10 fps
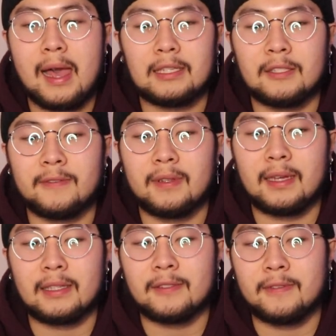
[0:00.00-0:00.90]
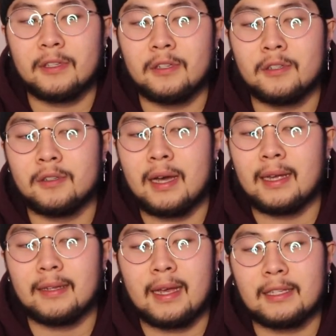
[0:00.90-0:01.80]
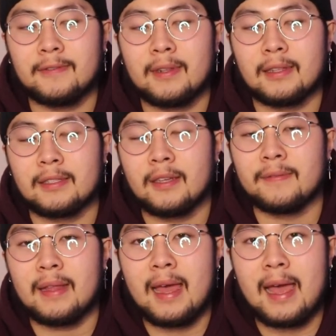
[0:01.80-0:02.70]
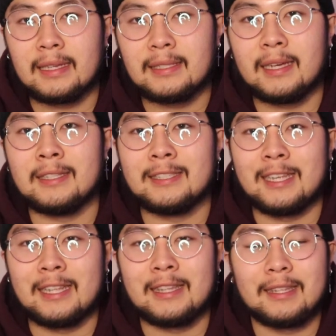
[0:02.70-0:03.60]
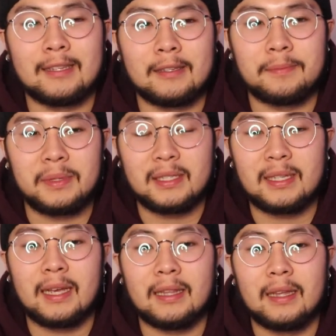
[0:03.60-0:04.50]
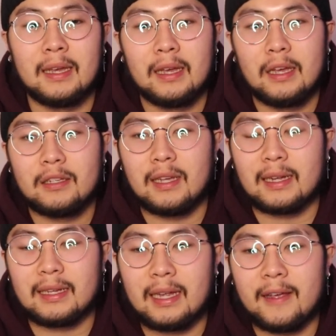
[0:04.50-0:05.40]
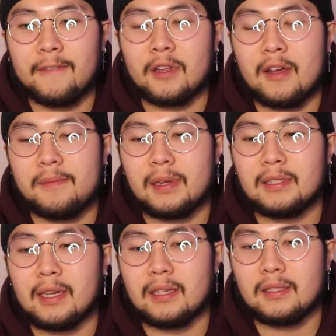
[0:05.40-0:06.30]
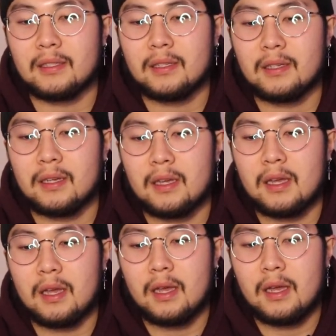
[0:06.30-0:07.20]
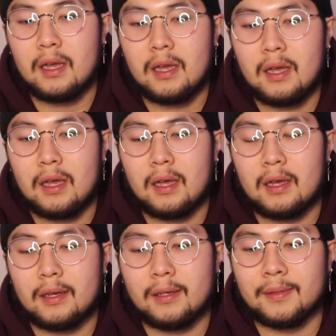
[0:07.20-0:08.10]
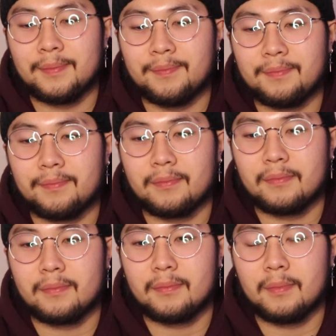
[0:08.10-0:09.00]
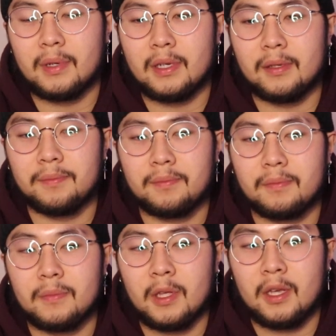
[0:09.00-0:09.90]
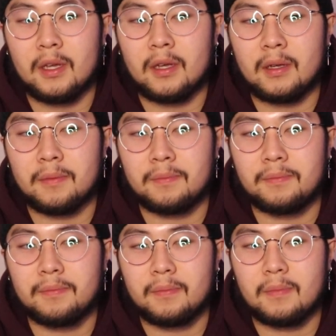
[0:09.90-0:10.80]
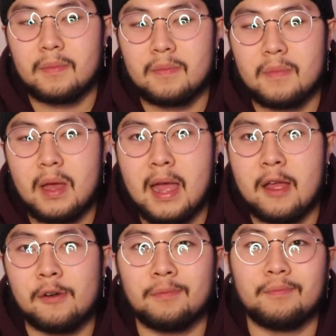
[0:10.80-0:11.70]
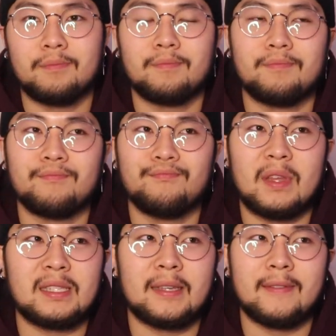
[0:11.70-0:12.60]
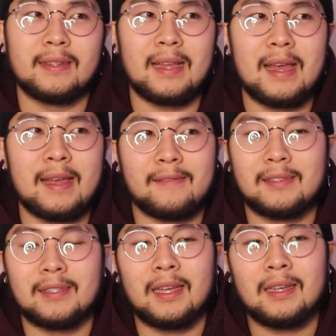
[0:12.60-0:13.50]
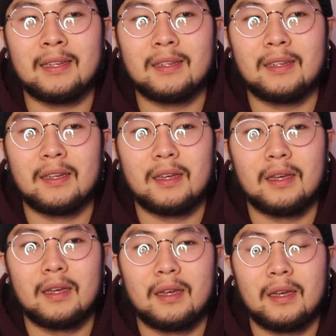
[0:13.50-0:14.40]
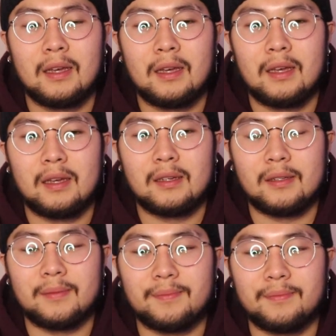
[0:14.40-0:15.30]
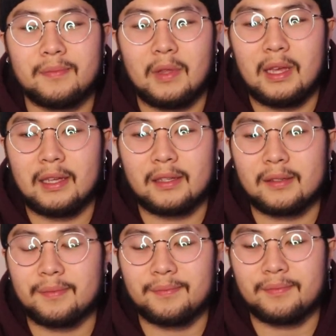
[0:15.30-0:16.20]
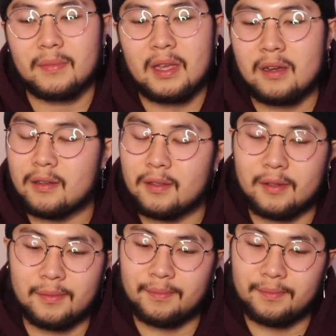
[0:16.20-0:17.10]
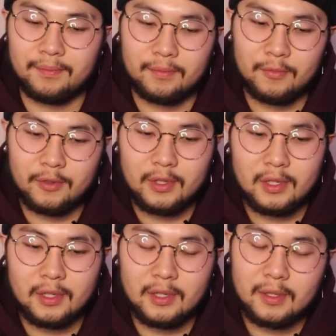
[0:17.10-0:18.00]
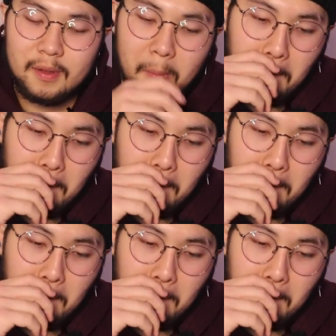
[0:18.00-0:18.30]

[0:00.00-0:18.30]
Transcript: I just feel like this video, I just feel like the stuff I said needed to be said so I can get everything off my chest. But yeah, I hope that's everything that I have to say. Like, I don't know, we'll just